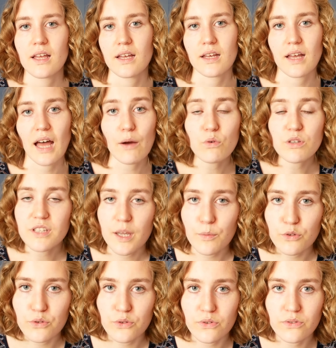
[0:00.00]
I was able
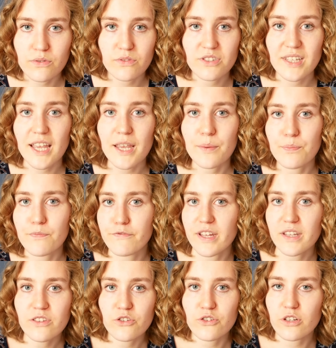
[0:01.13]
to stay
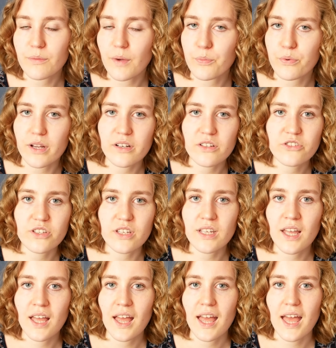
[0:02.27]
fit during my pregnancy